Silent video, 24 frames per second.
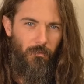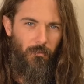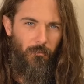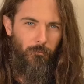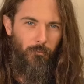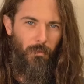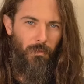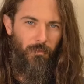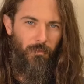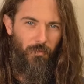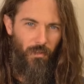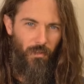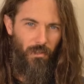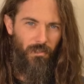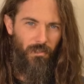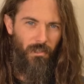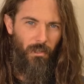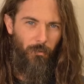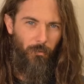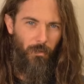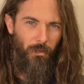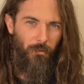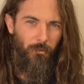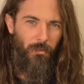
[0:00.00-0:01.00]
But first
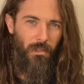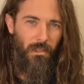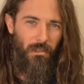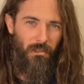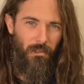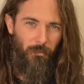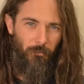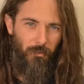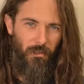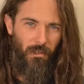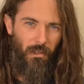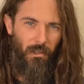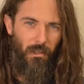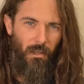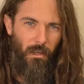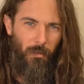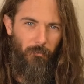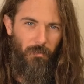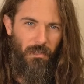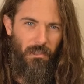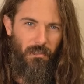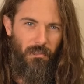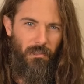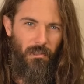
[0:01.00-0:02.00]
I want to read some of the
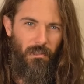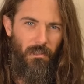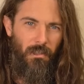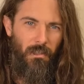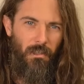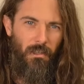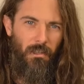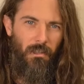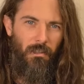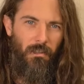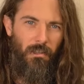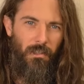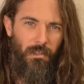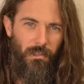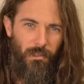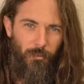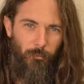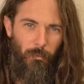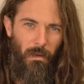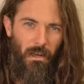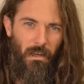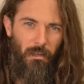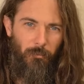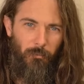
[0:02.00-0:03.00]
comments that
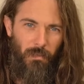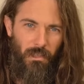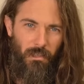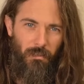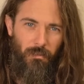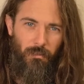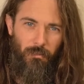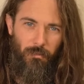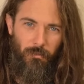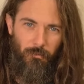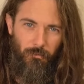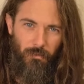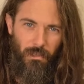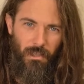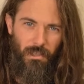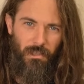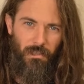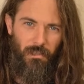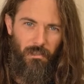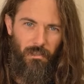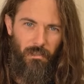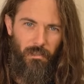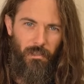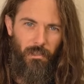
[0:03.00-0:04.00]
inspired me to do the
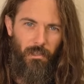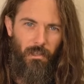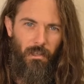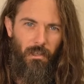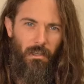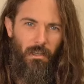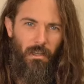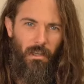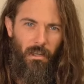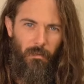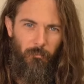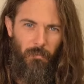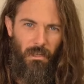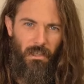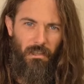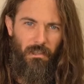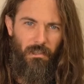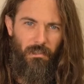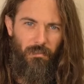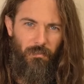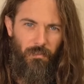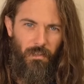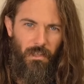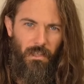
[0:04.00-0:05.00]
research and make
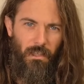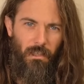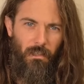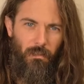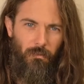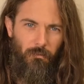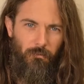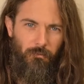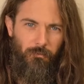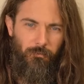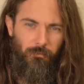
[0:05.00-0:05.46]
this video.